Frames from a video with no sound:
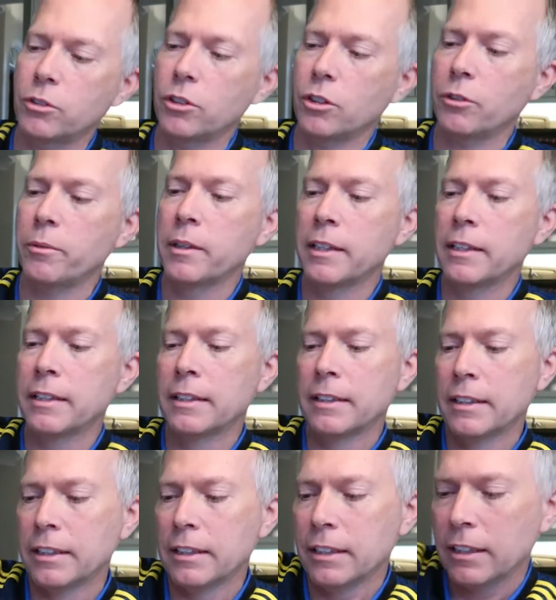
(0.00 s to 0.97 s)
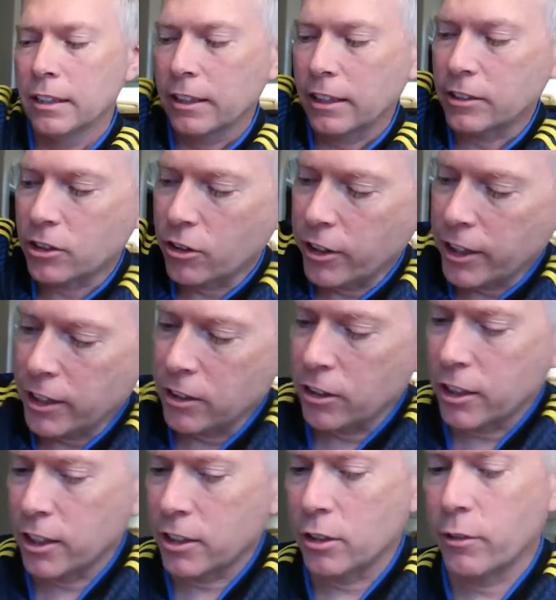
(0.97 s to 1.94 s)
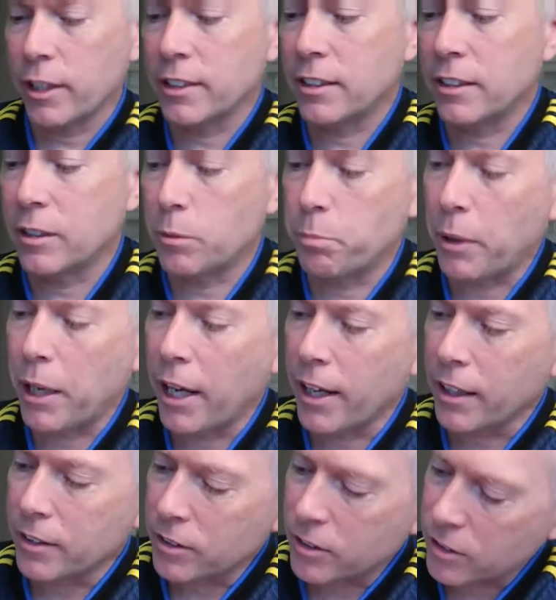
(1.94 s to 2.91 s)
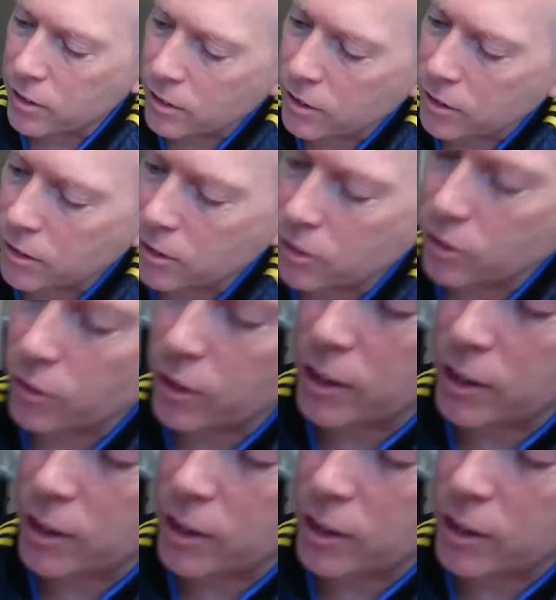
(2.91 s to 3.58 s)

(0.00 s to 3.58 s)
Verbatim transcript: So let's go ahead and look at the rest of this box. So